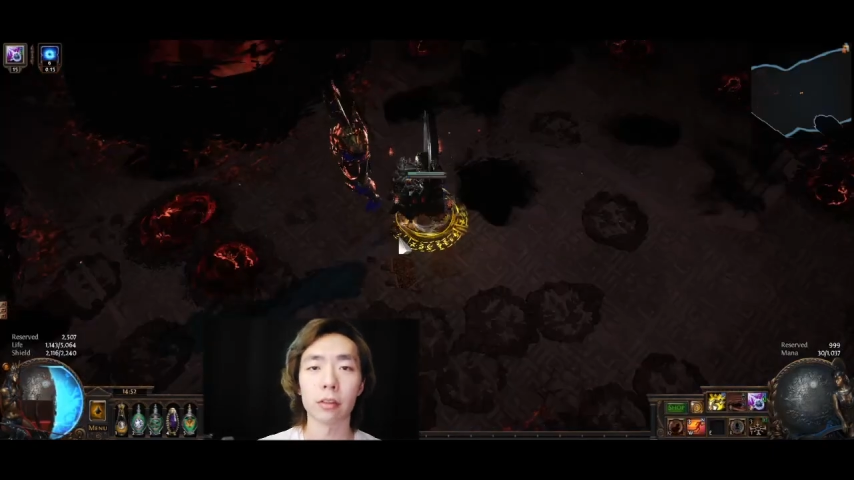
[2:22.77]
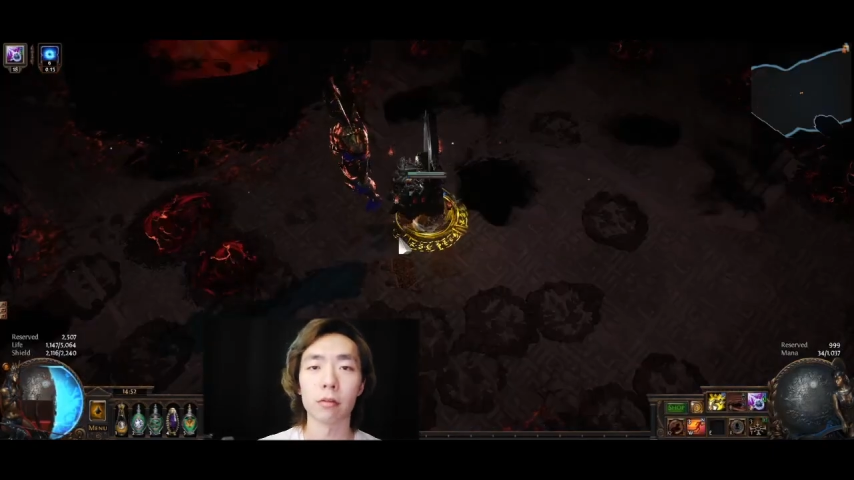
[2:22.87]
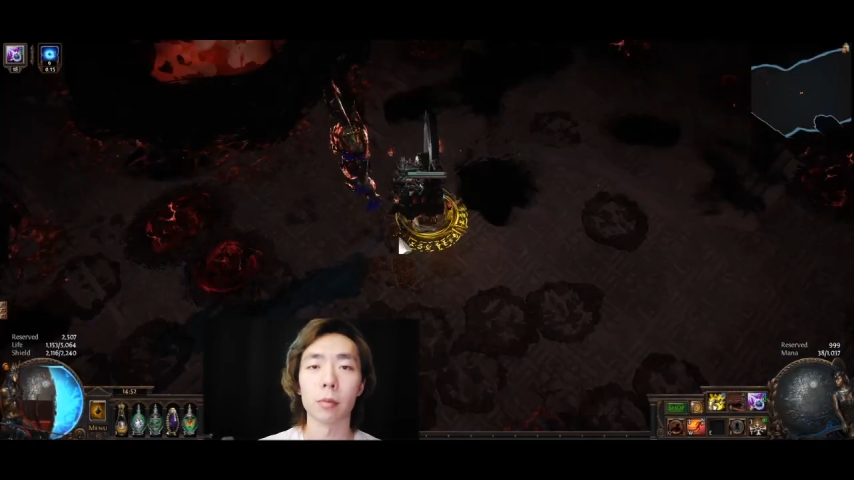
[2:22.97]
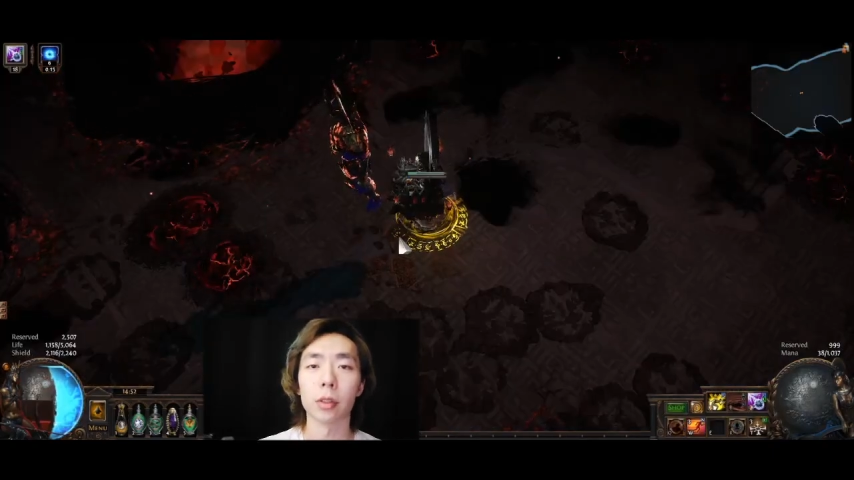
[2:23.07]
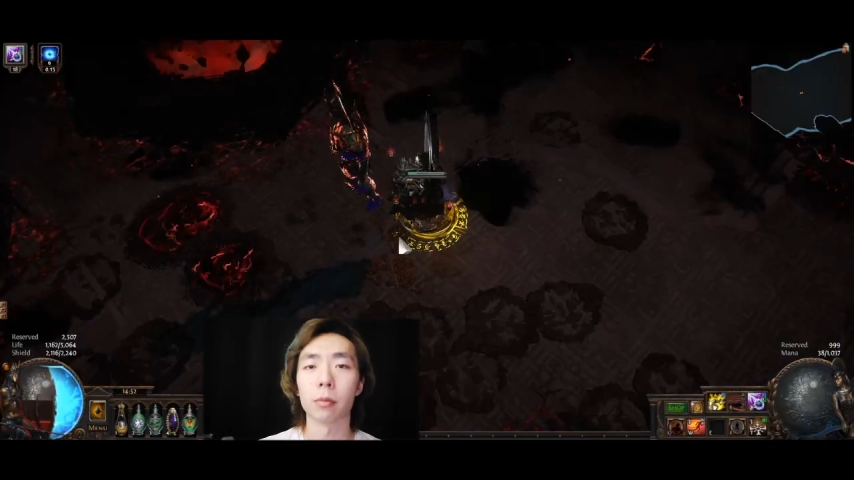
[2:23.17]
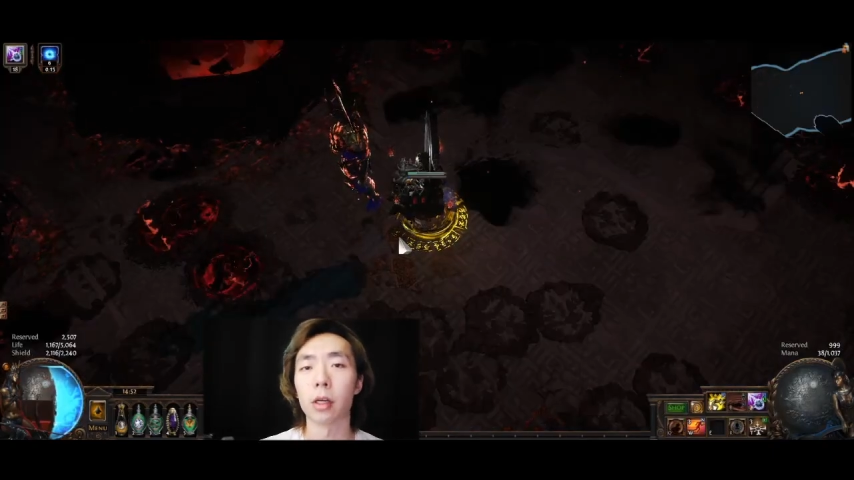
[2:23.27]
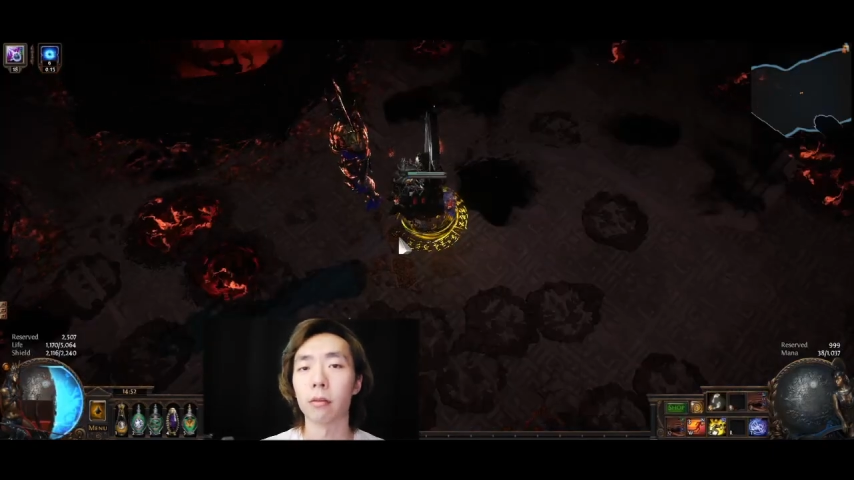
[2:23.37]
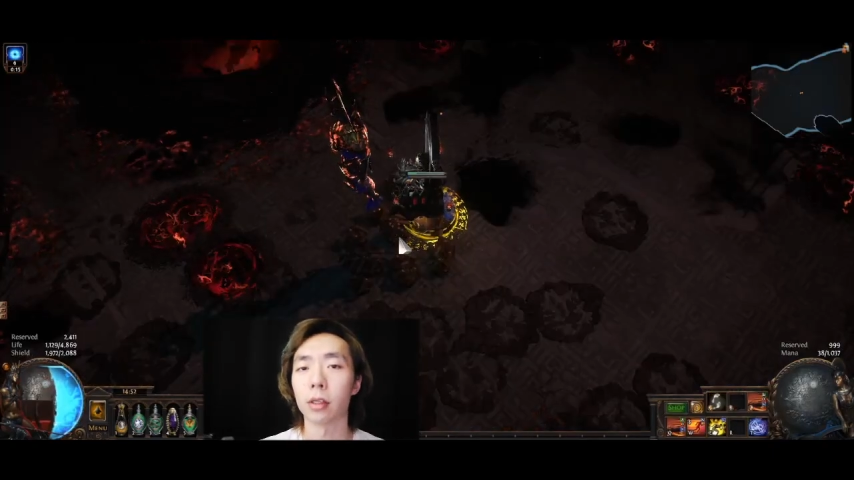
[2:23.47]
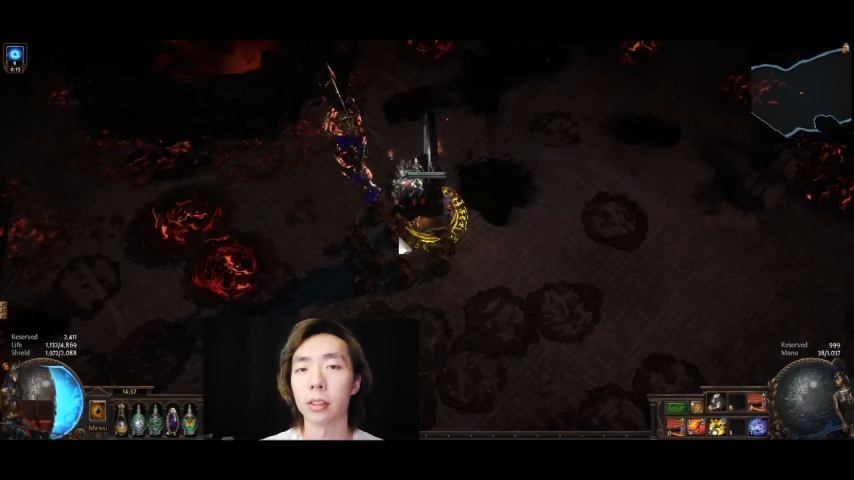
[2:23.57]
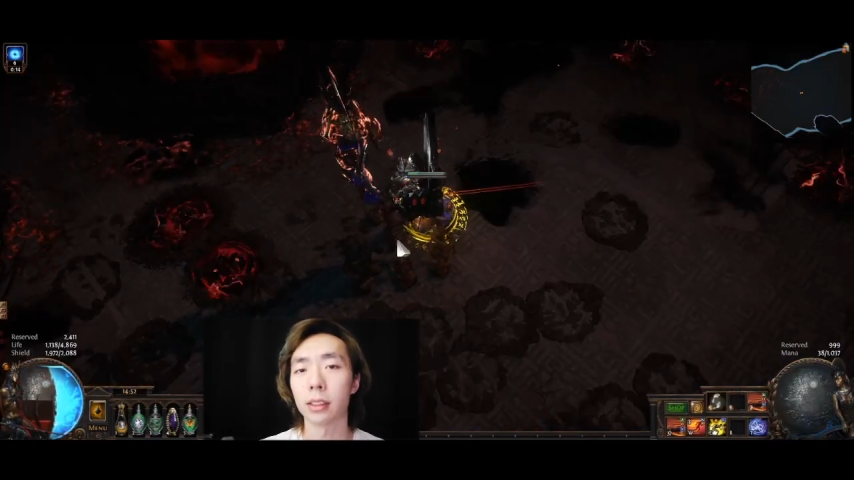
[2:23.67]
from both Martyr
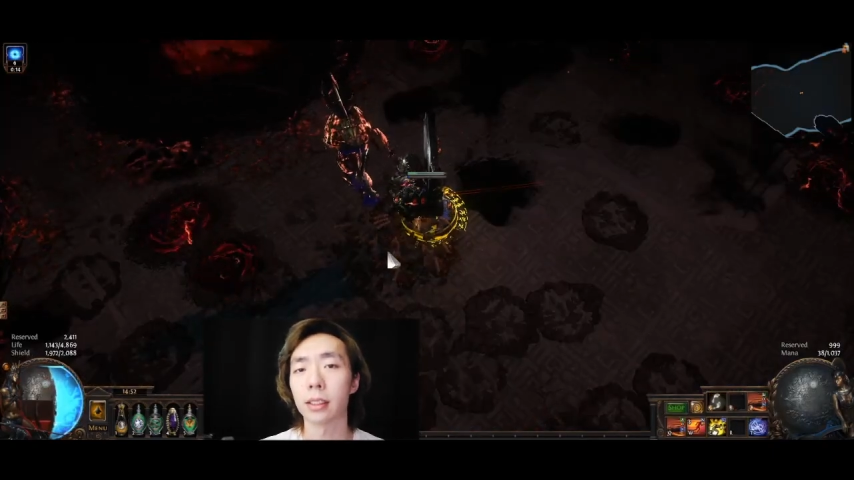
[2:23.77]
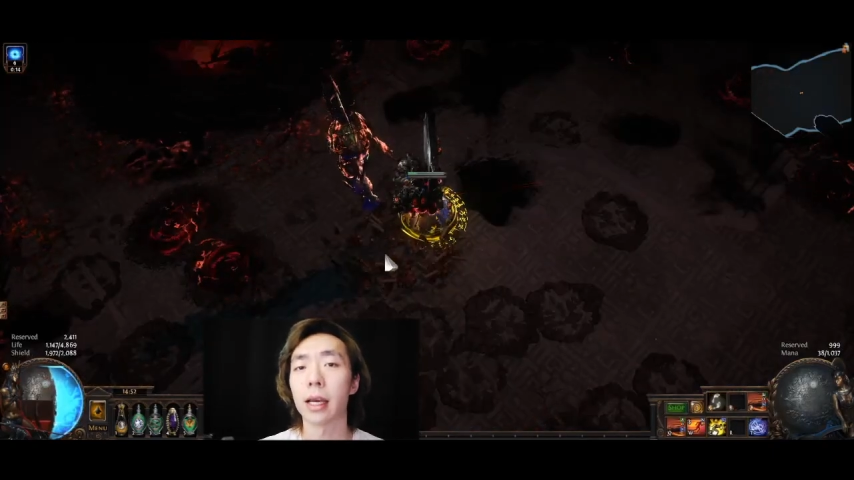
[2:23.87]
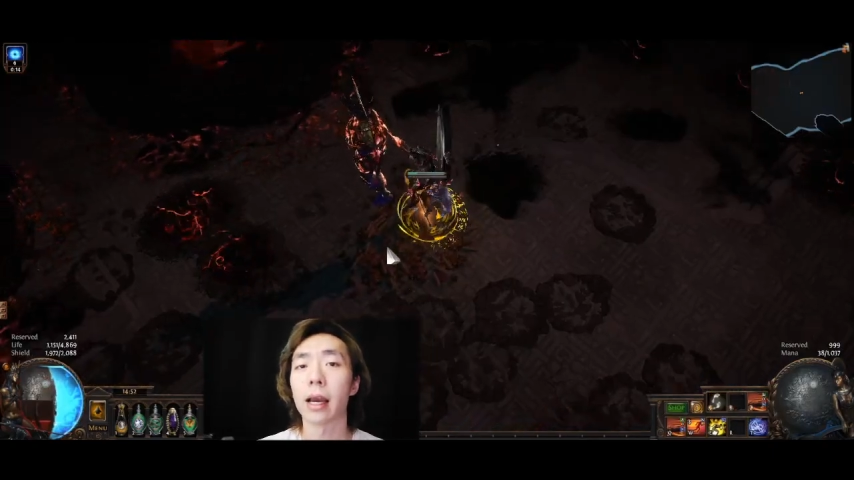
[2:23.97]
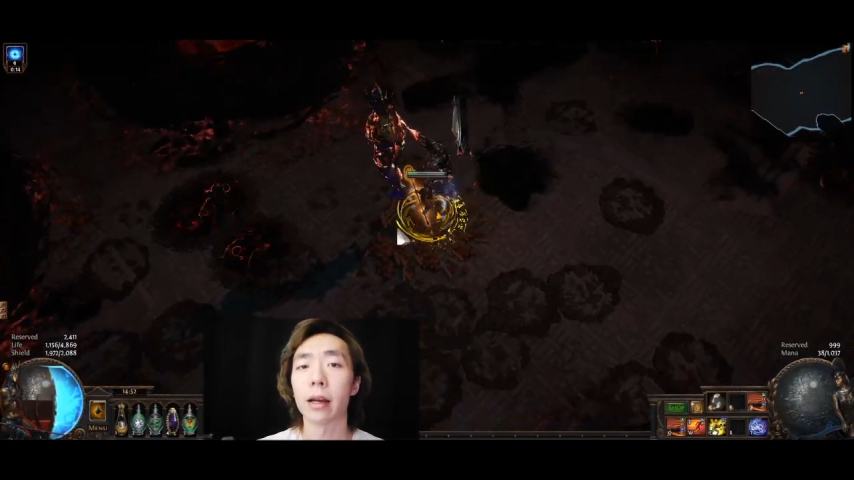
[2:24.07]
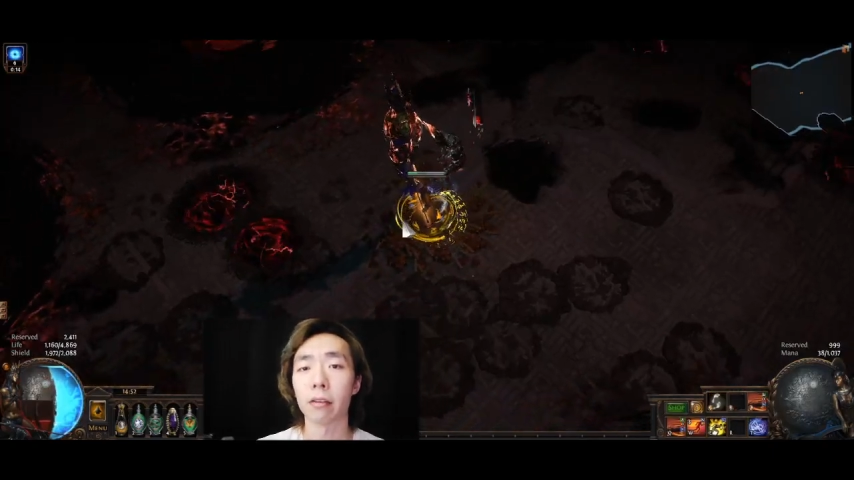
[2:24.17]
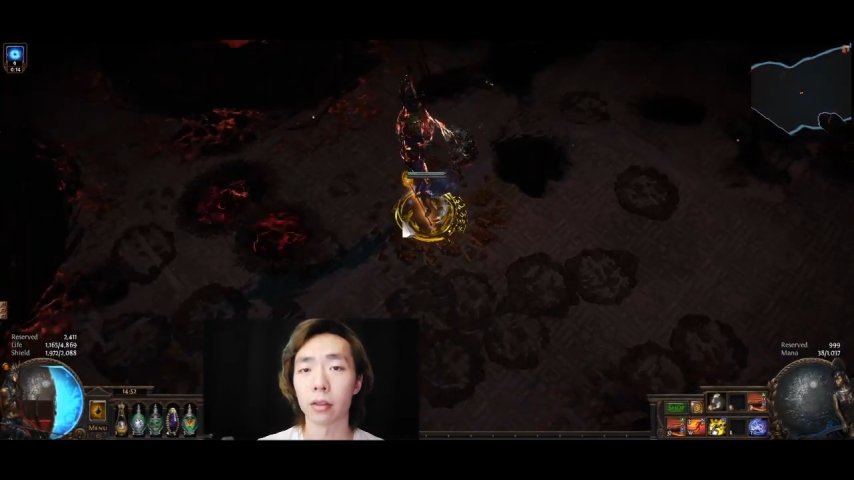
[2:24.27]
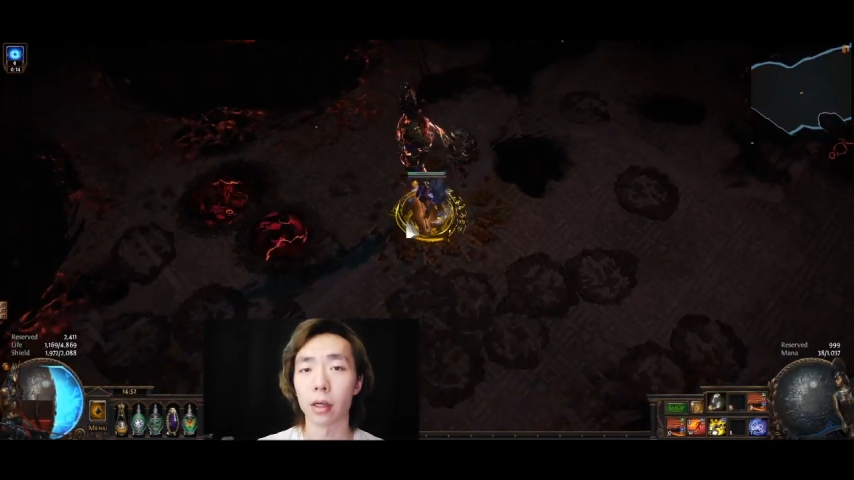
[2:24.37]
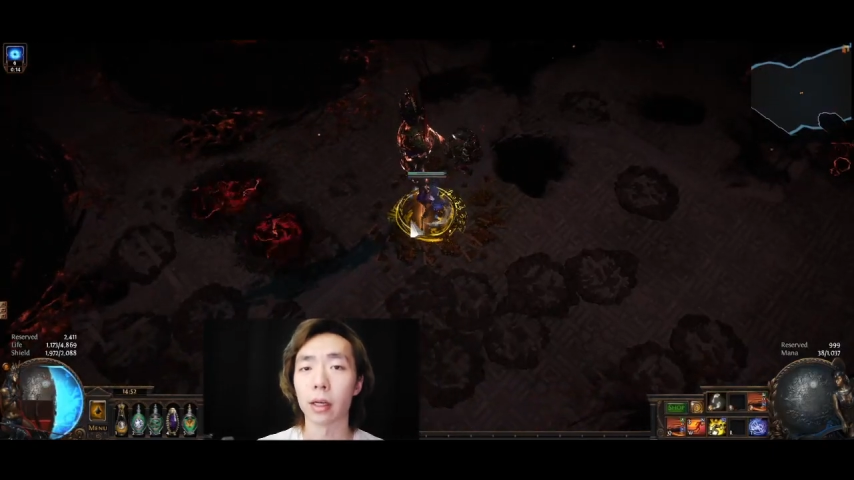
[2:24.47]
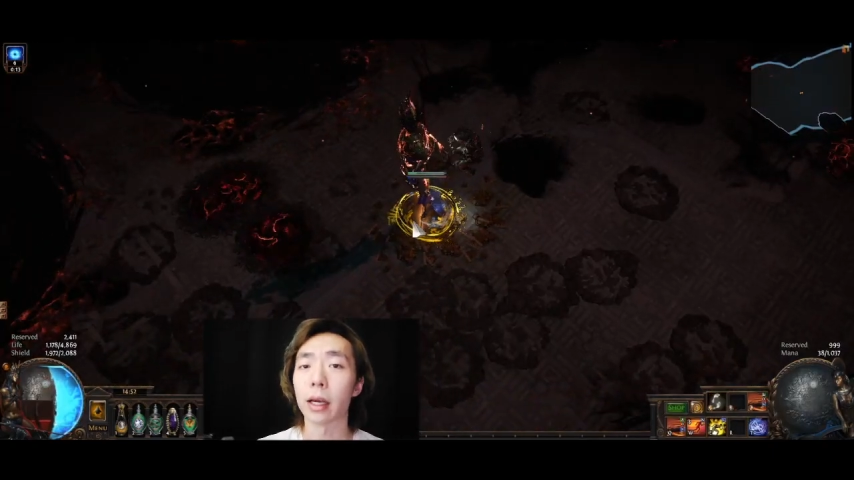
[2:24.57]
of Innocence and Ephagon,